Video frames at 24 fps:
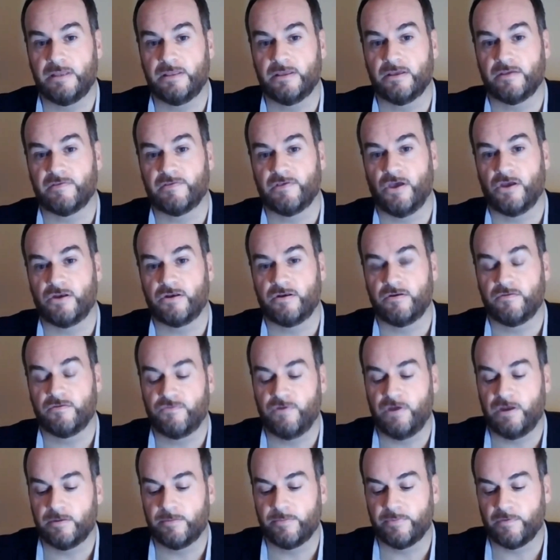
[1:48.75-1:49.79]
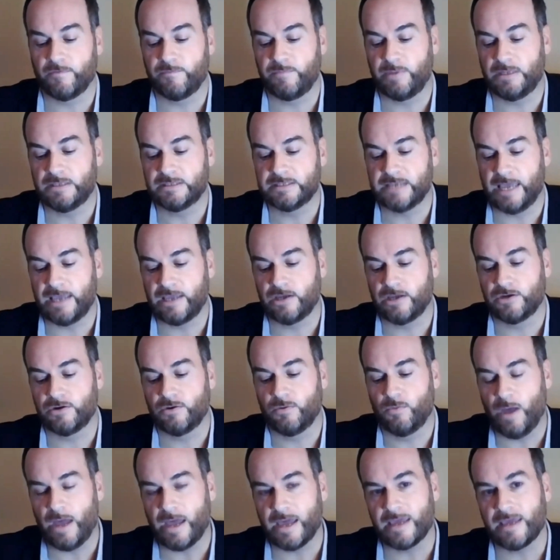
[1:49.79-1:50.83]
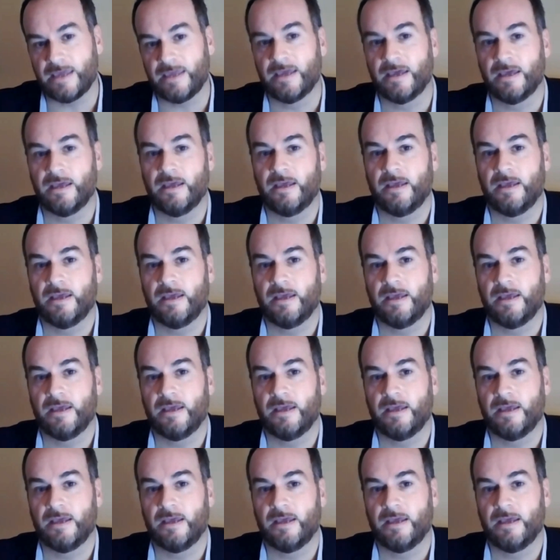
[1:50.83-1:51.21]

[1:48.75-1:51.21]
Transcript: that certain freedoms have been taken away,